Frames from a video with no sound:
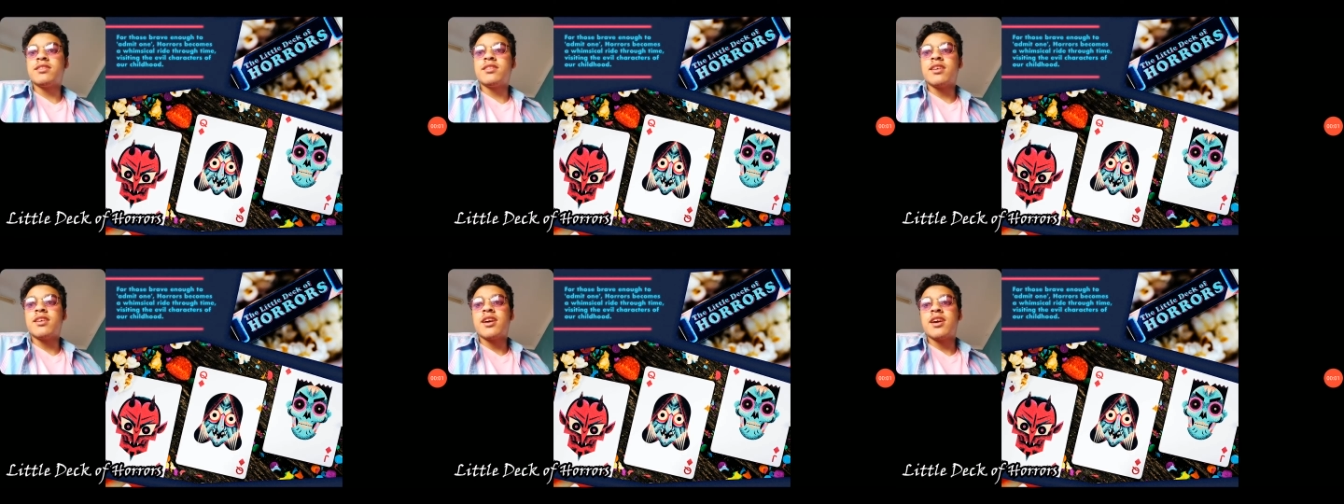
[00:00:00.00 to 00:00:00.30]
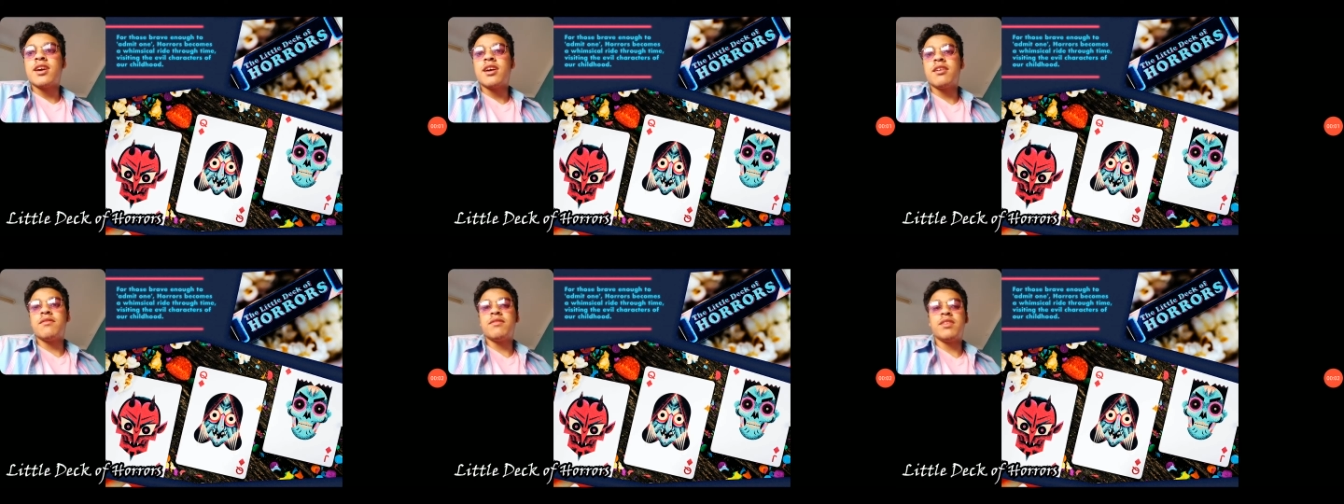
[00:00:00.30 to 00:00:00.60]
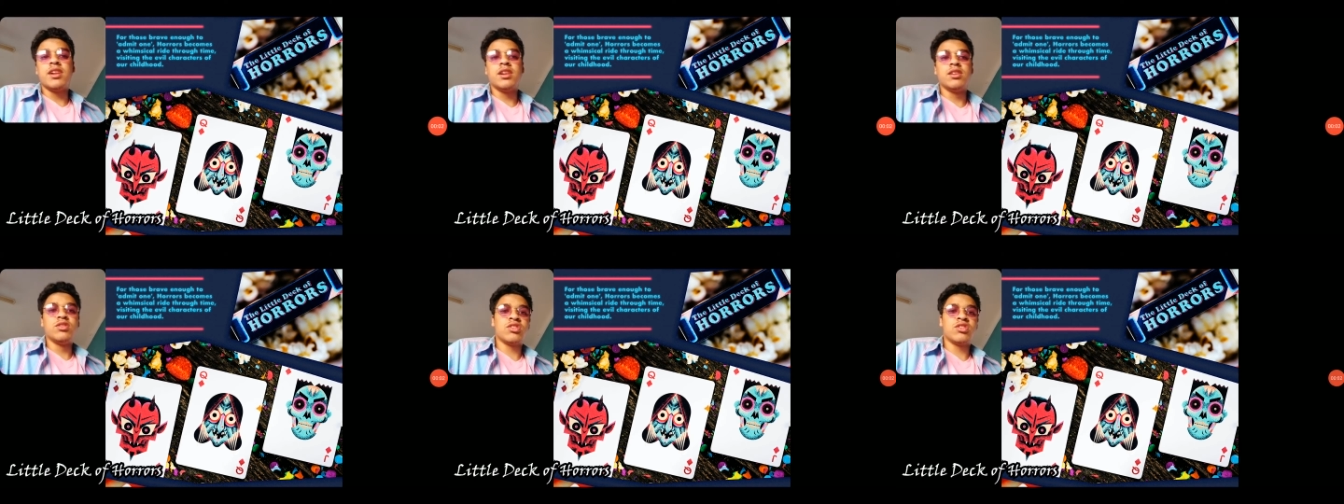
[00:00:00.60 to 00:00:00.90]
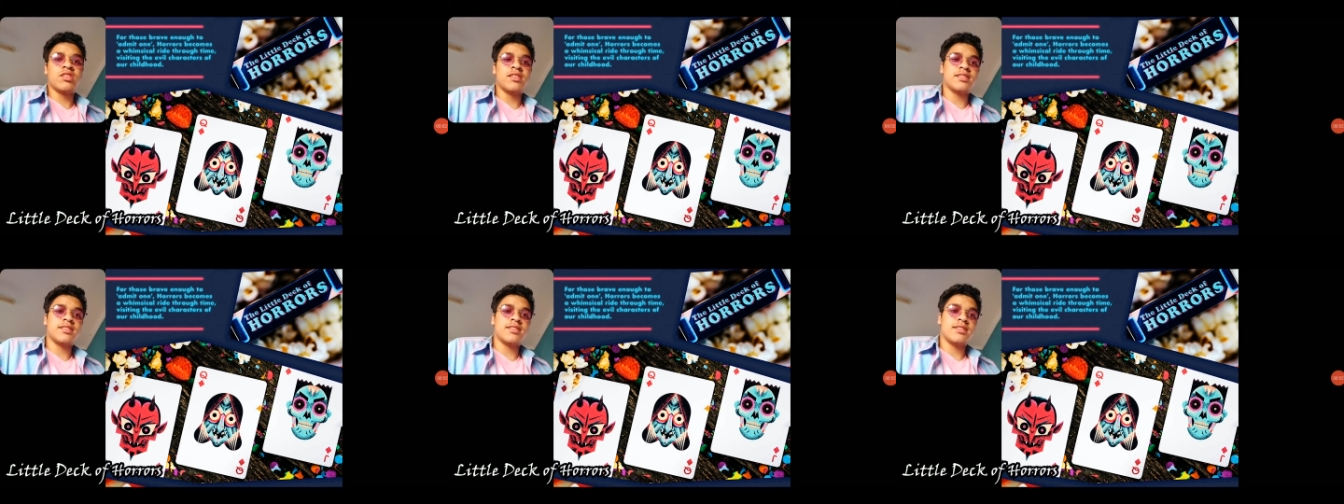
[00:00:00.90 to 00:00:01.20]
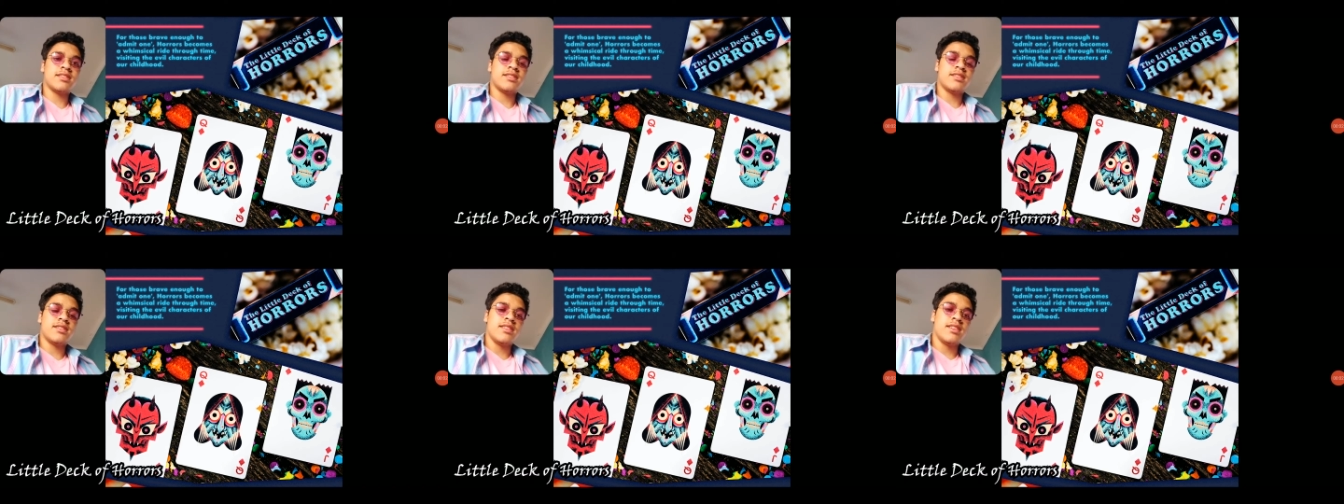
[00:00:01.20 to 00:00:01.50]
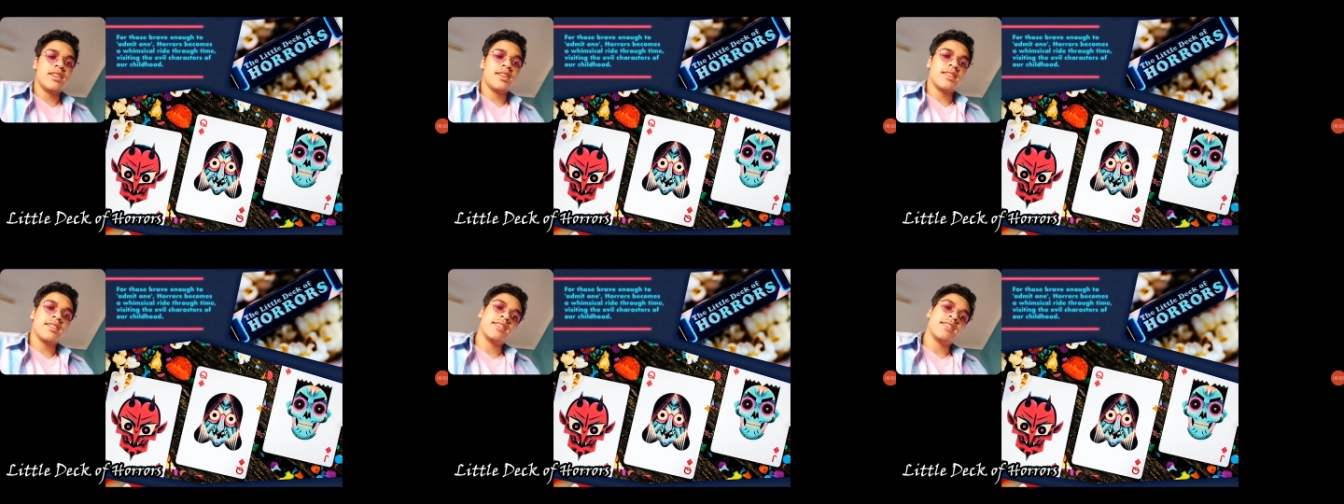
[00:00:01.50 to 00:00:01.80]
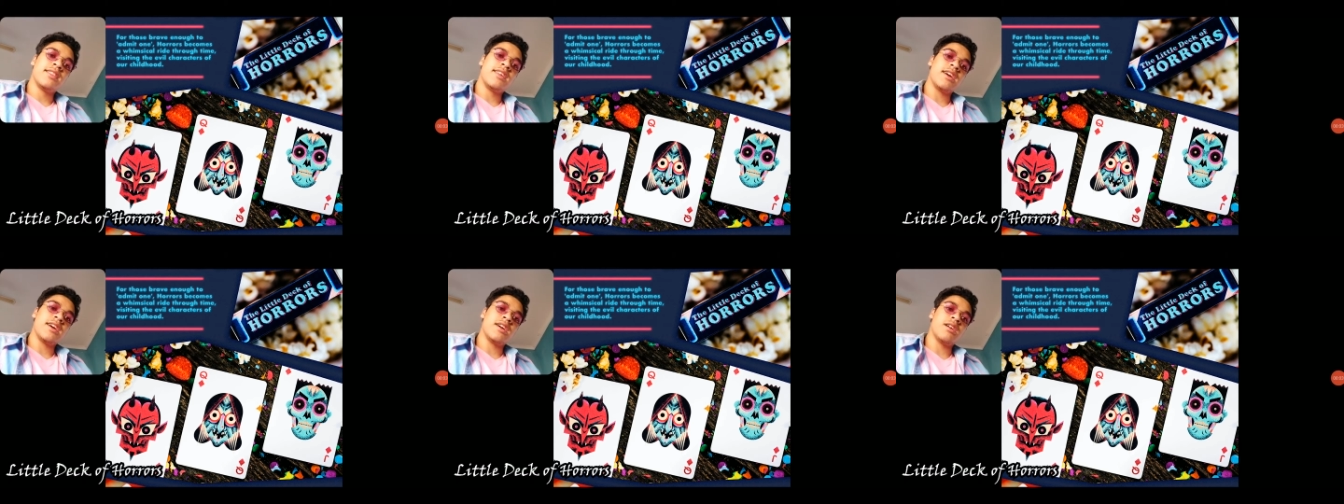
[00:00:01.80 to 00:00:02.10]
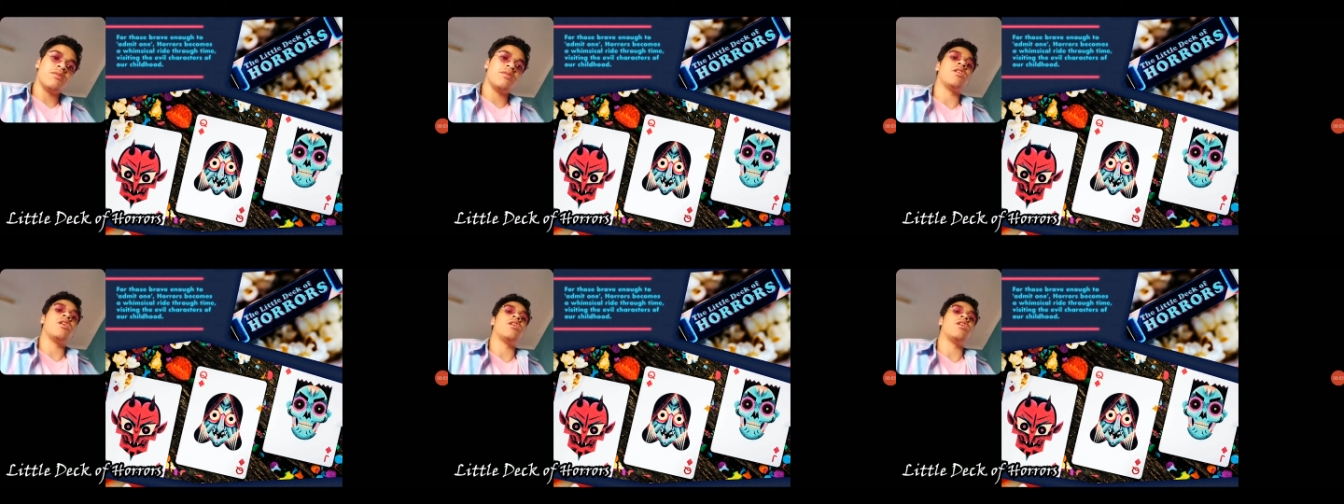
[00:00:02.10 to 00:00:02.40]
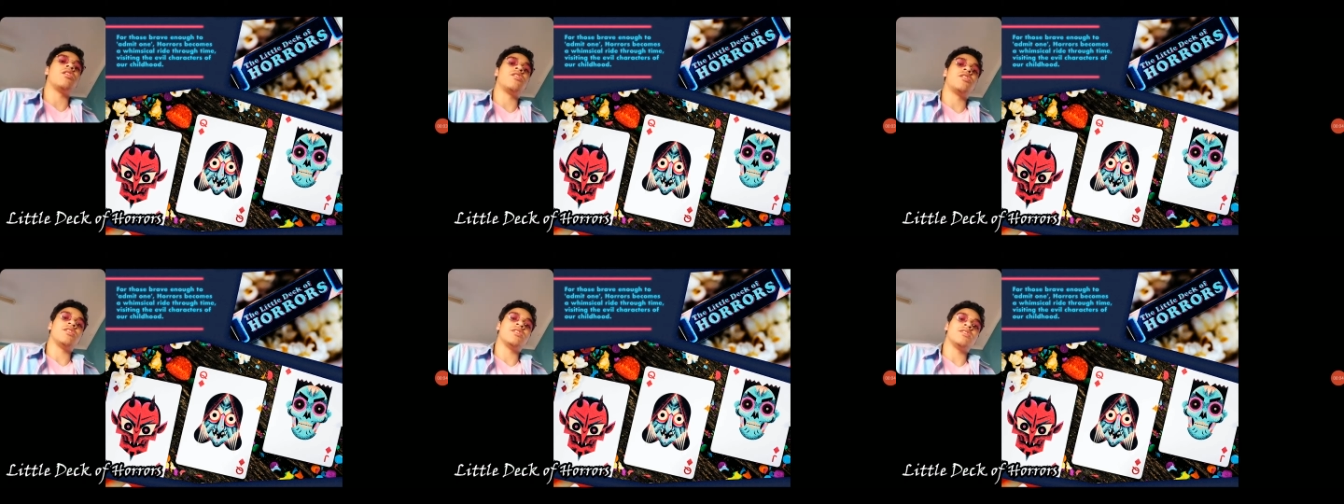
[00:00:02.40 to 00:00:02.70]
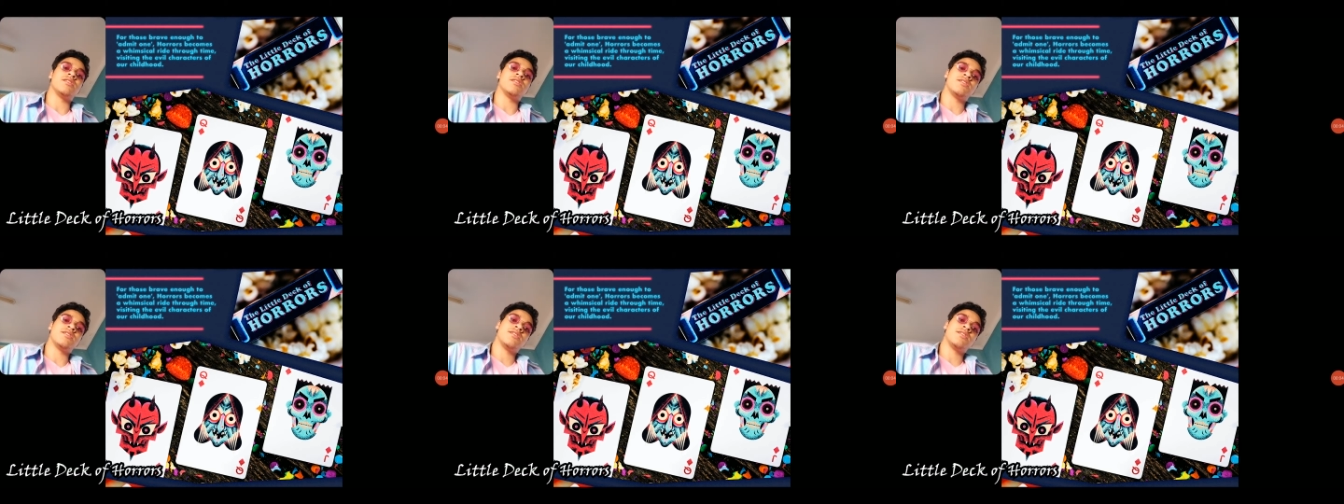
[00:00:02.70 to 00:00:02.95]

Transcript: I have Illusionists Little Deck of Horrors.